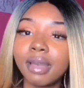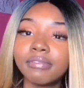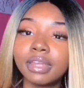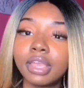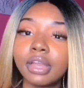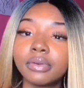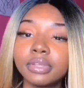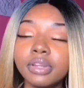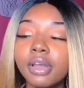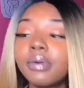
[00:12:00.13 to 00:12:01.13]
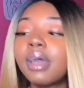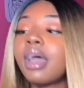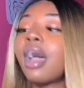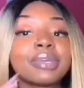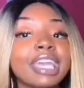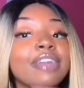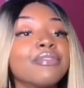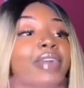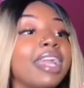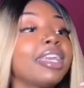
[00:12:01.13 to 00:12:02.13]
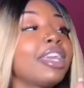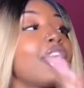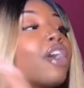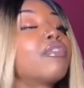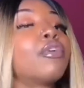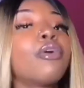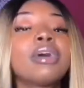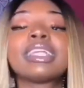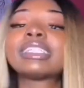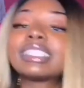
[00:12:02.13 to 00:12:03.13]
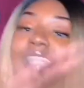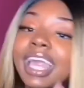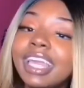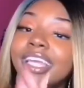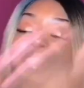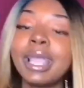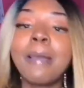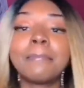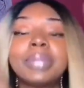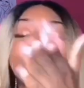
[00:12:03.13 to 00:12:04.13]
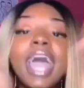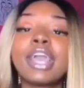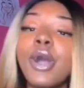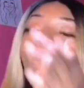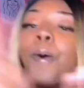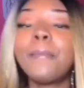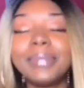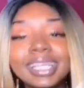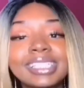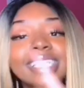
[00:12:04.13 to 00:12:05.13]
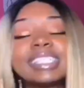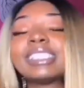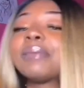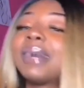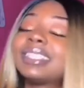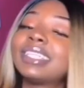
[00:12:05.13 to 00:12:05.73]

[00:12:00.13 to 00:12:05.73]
my video, you know. Get ready for all the slayage. Black-owned business is about